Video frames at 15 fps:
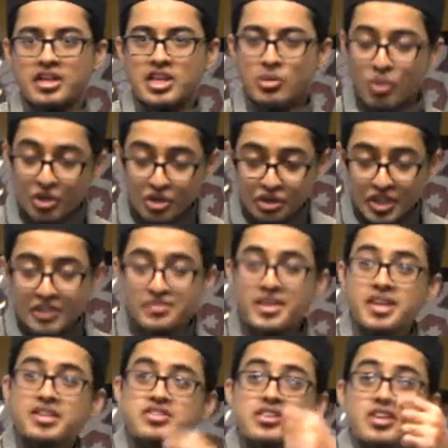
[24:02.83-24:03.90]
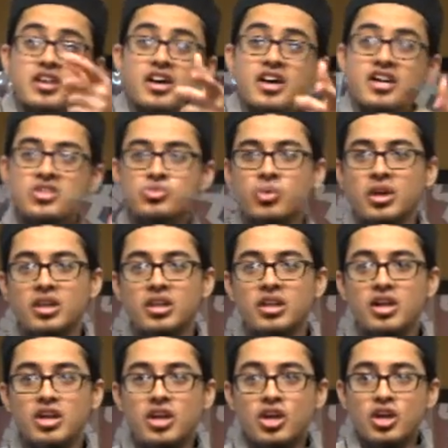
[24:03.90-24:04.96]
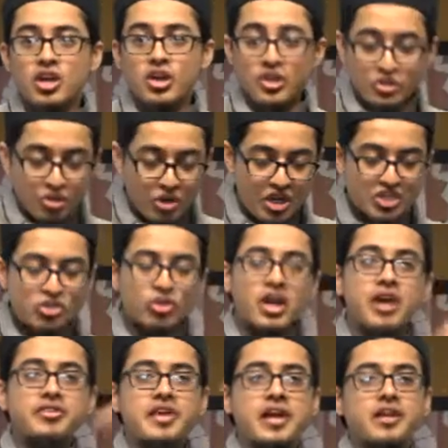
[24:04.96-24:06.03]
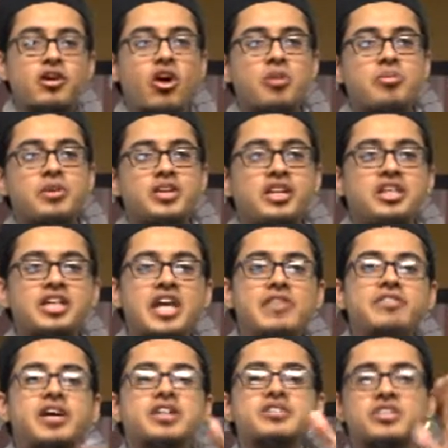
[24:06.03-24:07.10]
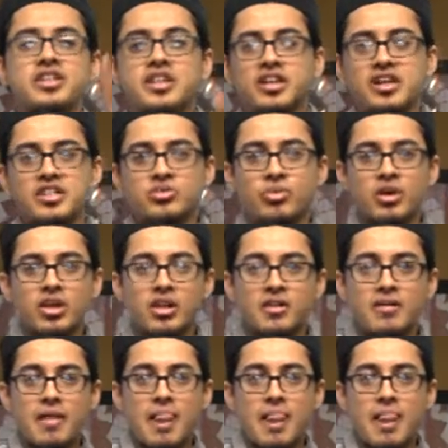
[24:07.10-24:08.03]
He wanted to give that in sadaqah as well. So he took out that garment and he gave that in sadaqah as well.